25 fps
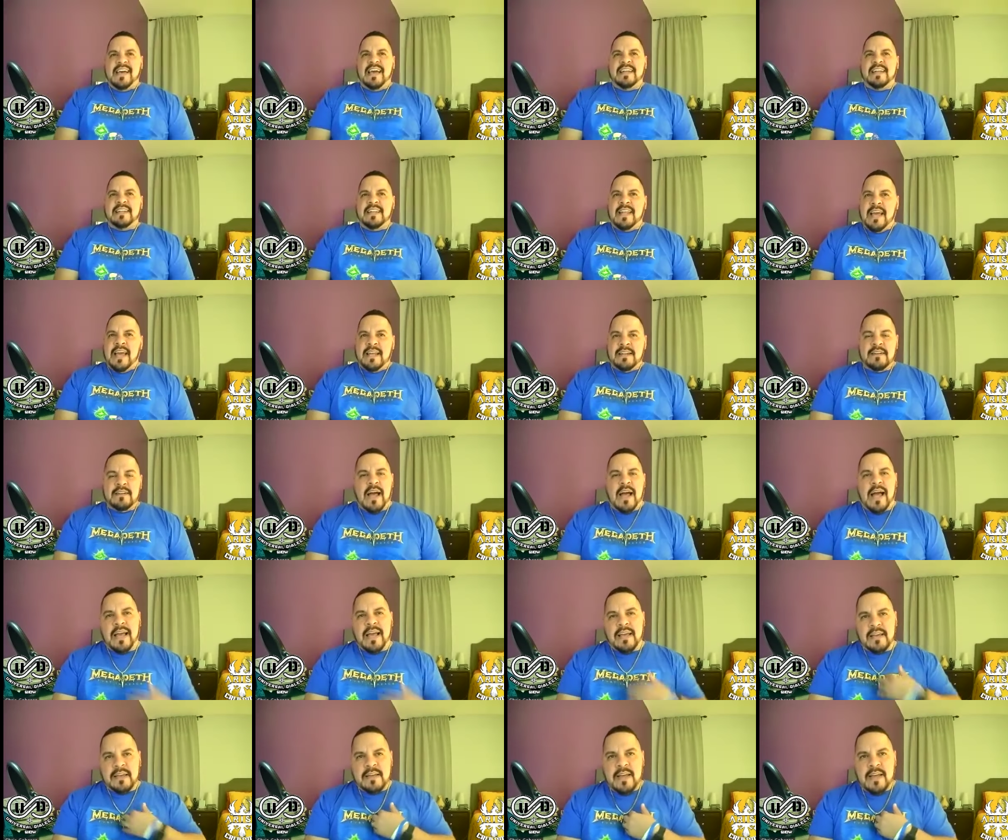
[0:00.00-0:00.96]
and and
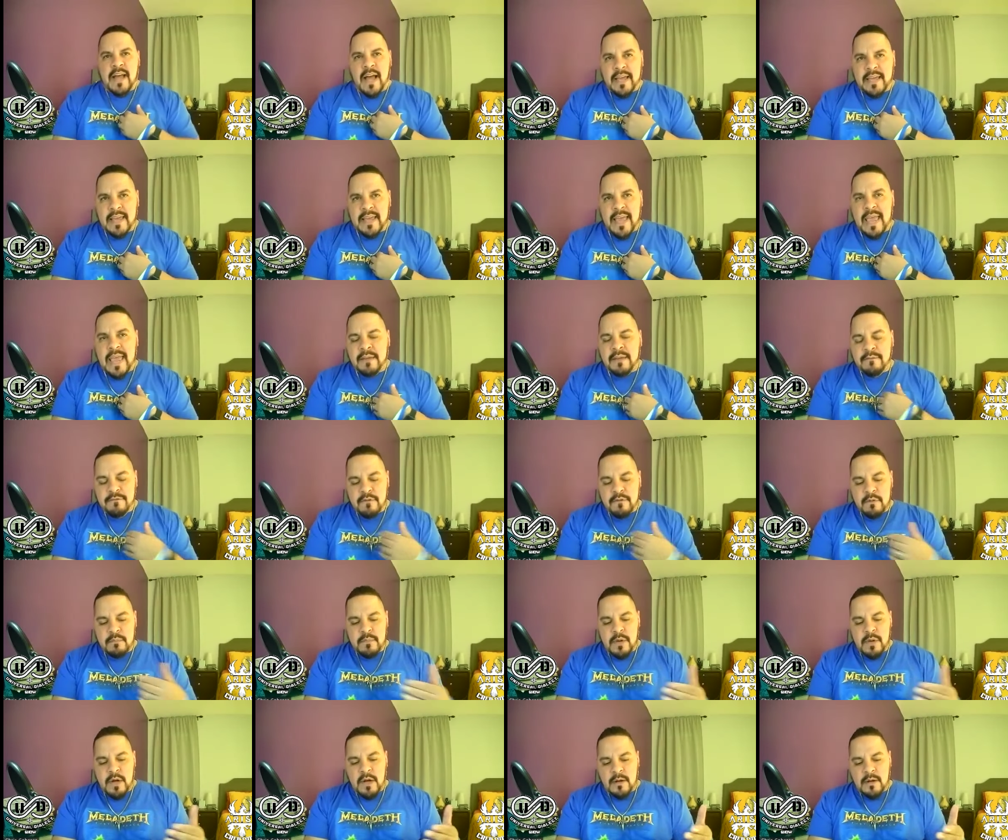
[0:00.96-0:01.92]
i i came
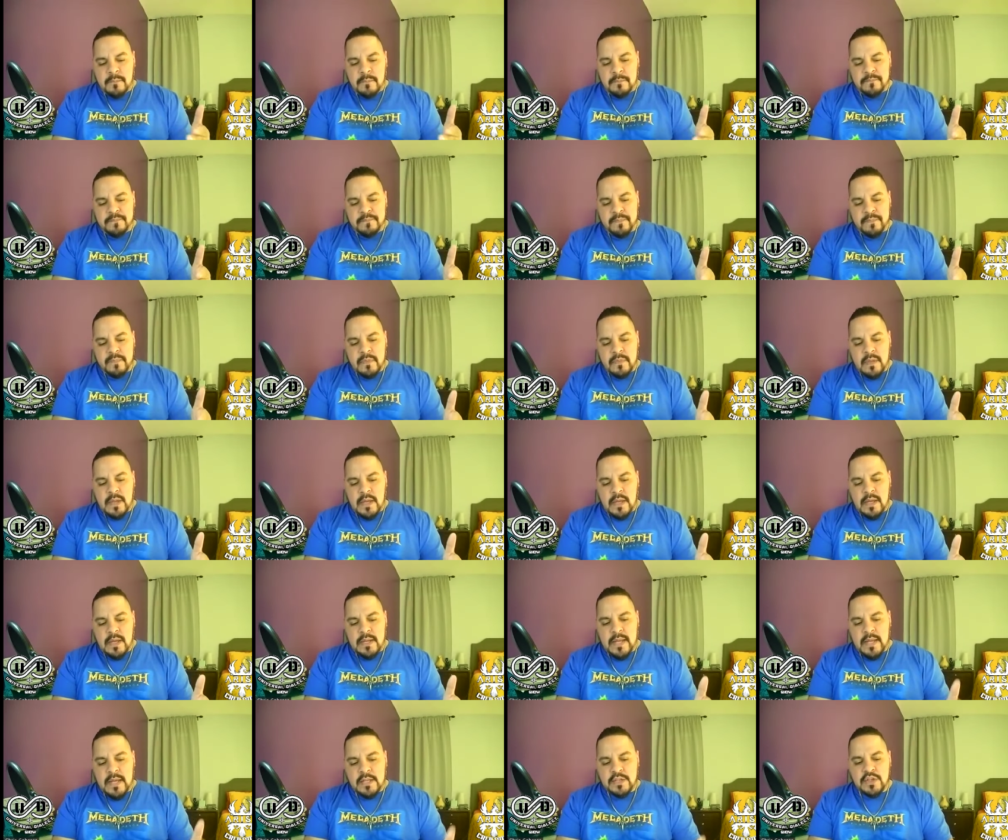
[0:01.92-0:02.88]
from um
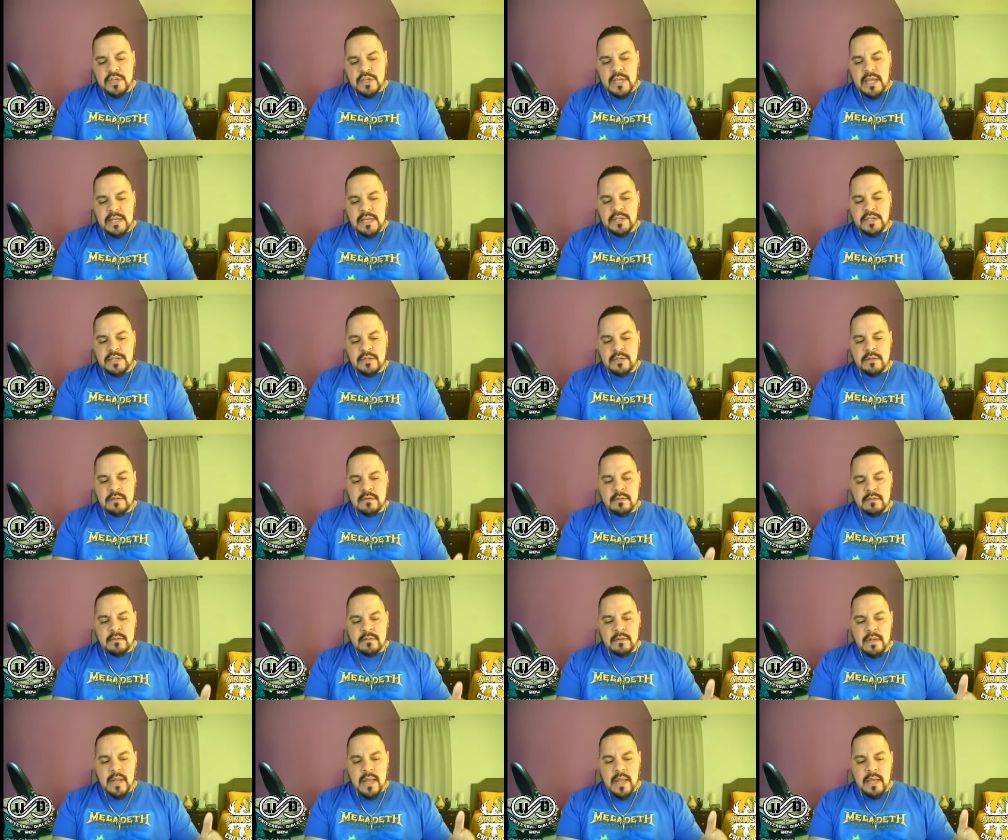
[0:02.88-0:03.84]
an
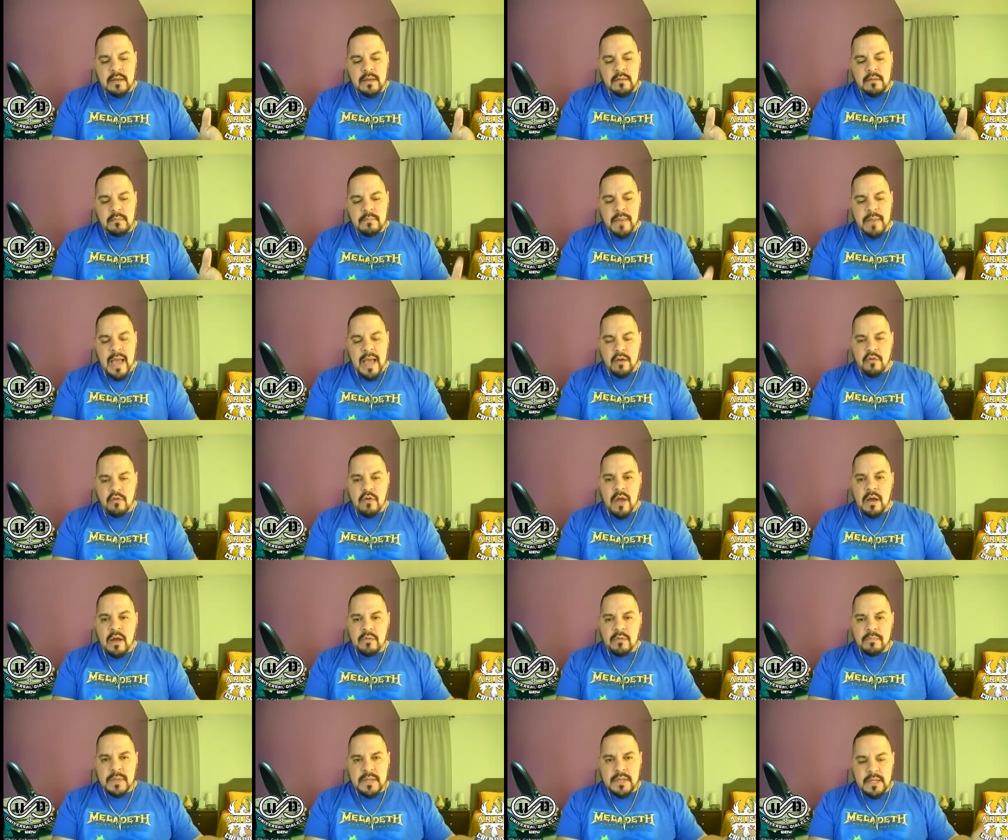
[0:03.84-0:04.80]
education like
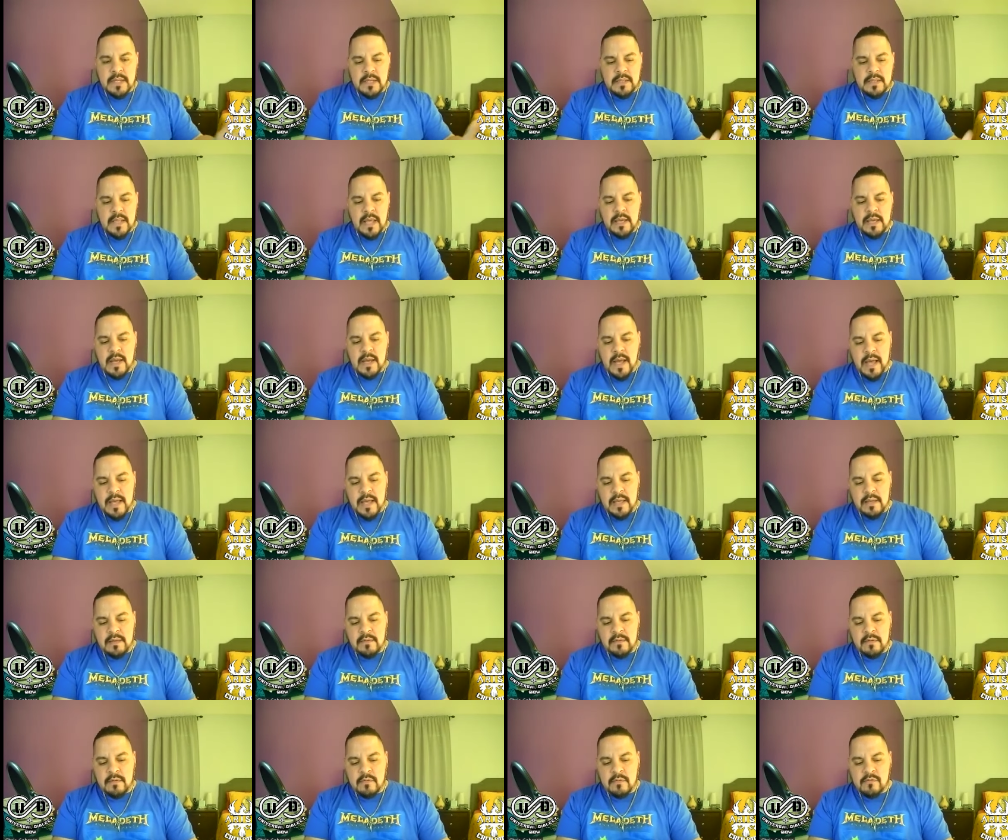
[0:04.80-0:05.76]
background, meaning like
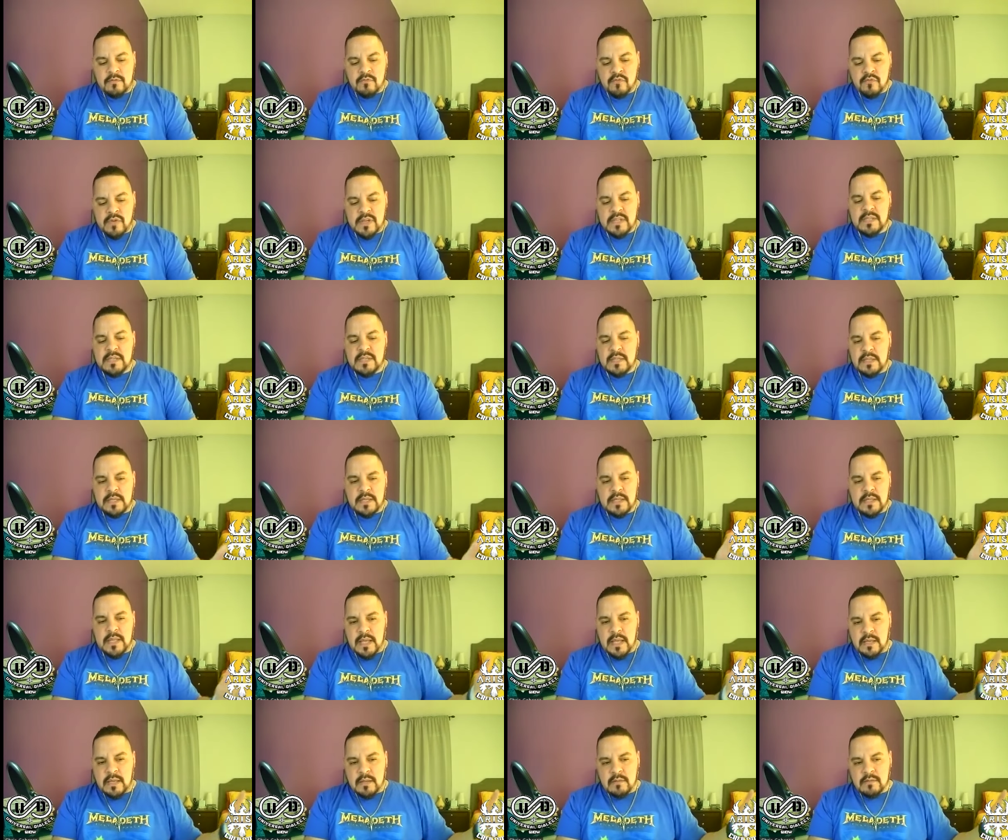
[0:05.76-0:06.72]
I recently
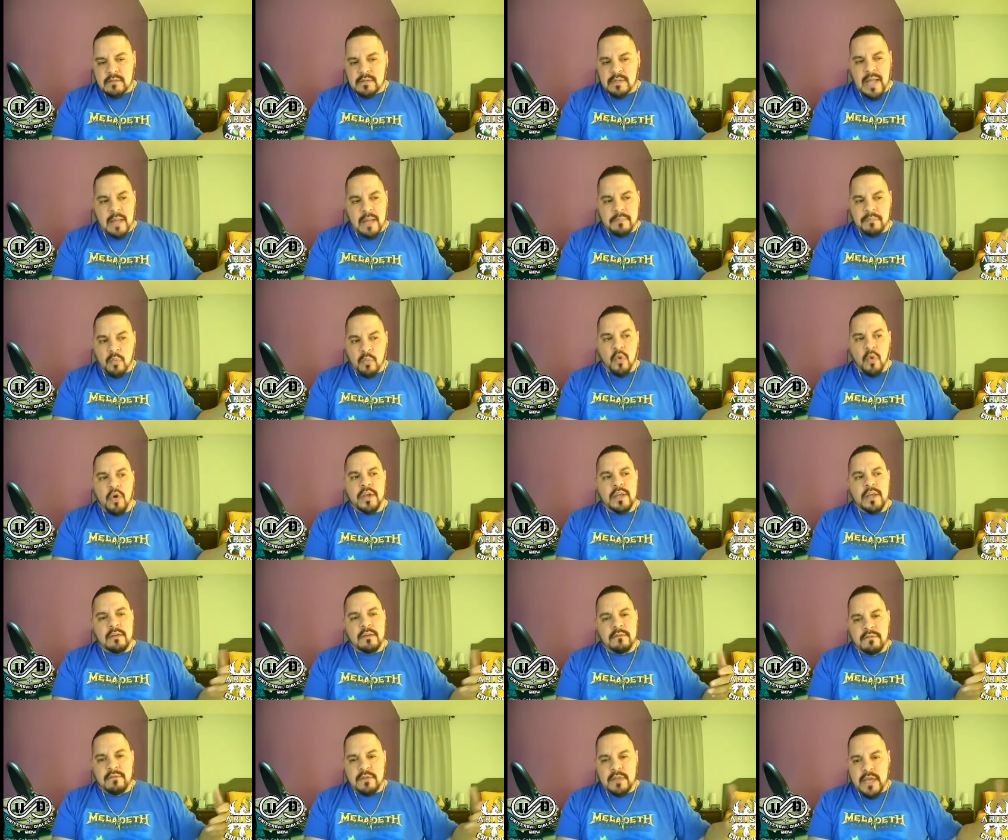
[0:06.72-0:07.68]
like stopped
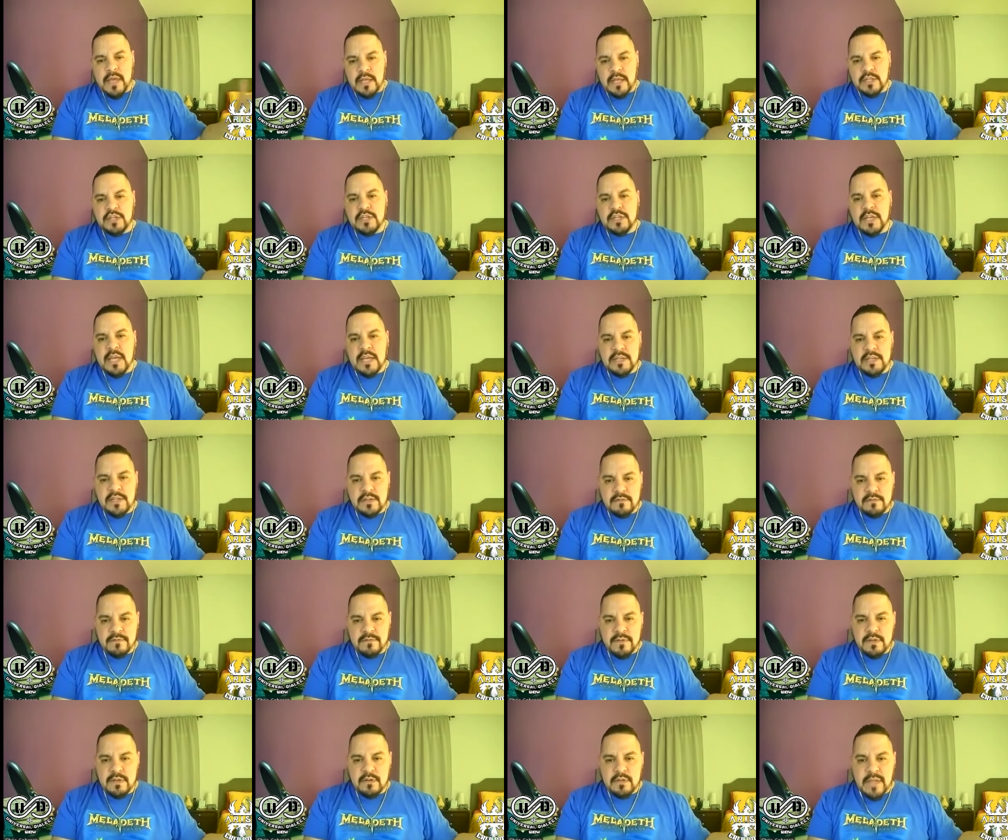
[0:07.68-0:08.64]
working for the education
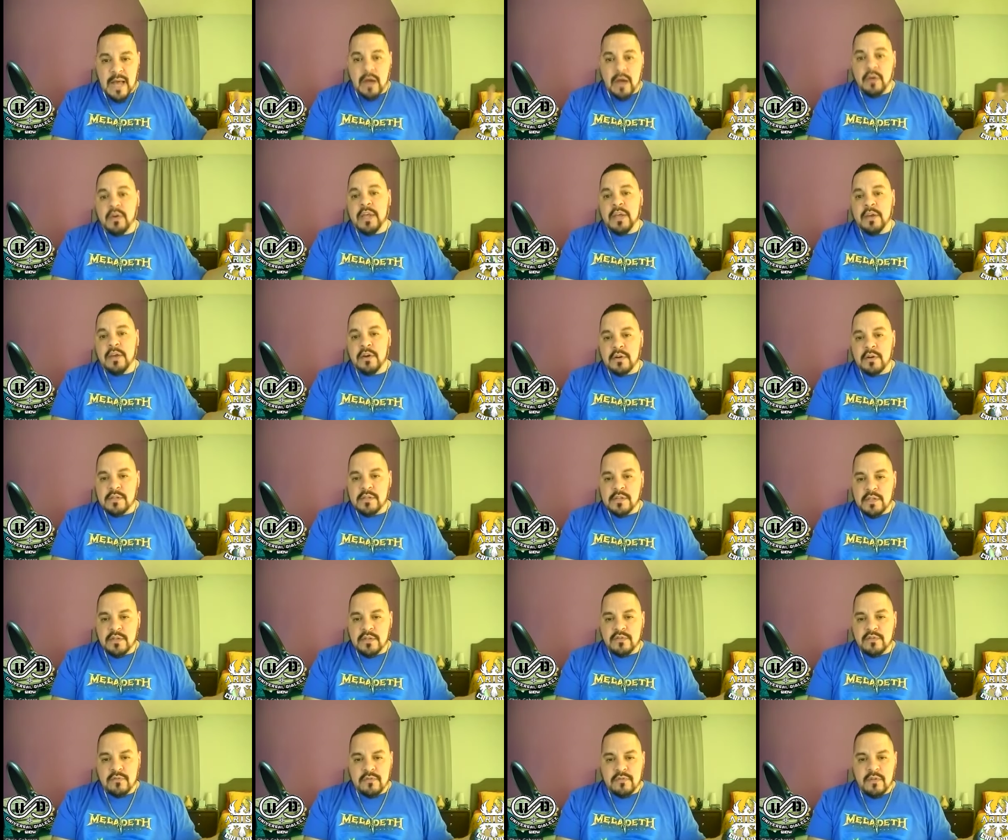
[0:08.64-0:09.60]
field out here in
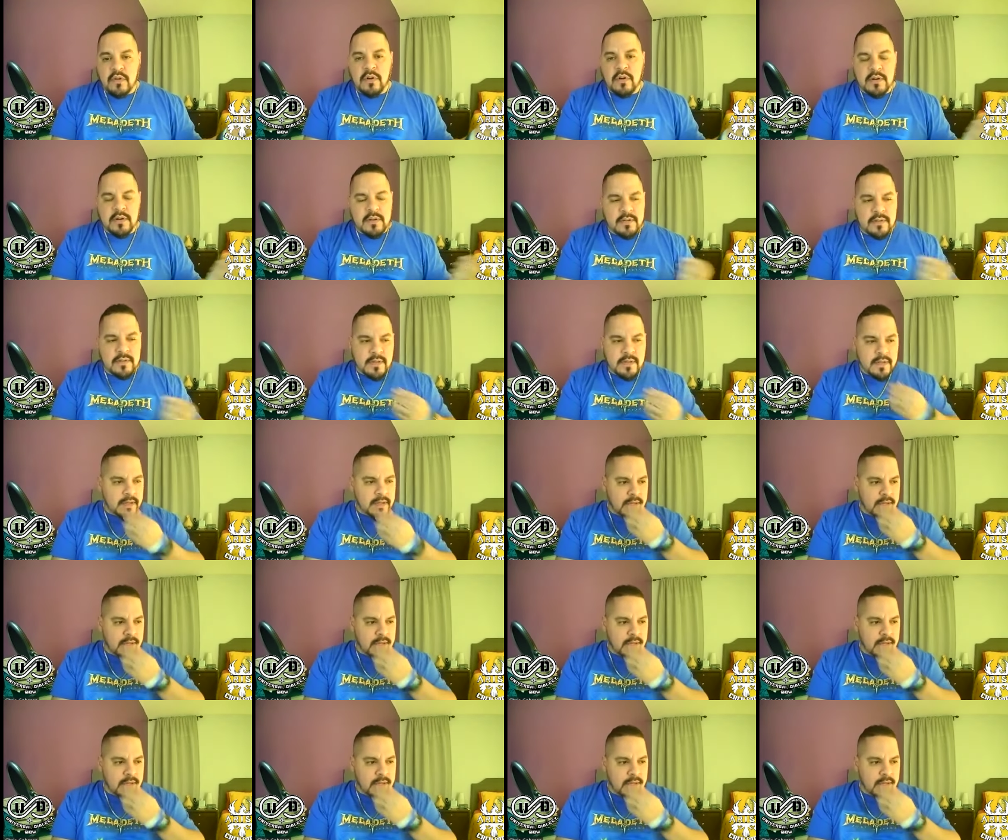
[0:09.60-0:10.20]
Central Florida.